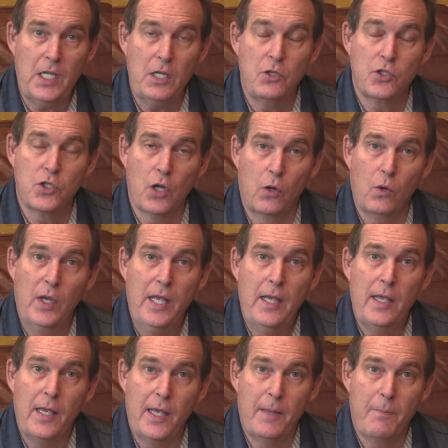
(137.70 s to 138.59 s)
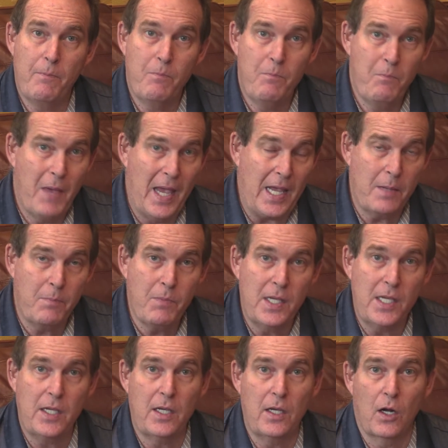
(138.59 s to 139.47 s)
So it may
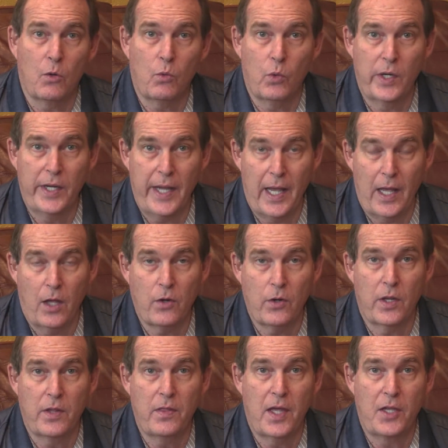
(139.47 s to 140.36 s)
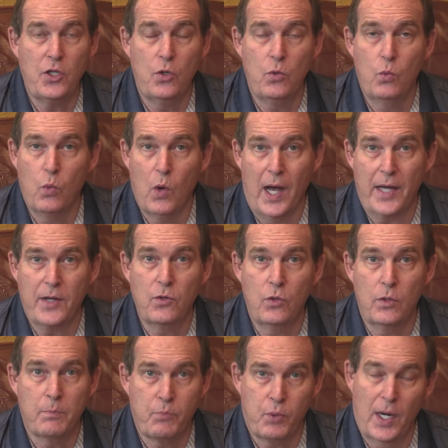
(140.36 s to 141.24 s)
be a reality that you want
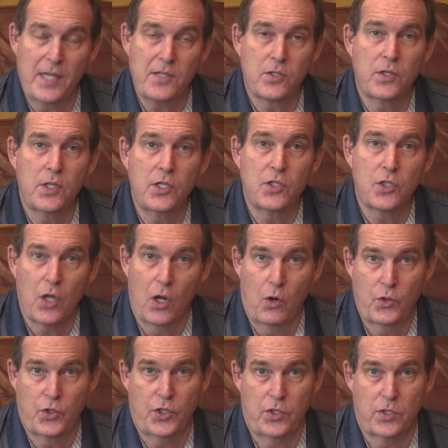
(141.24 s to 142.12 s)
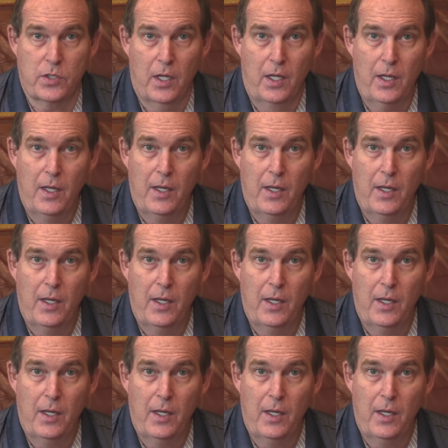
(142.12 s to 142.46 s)
to impress these coaches,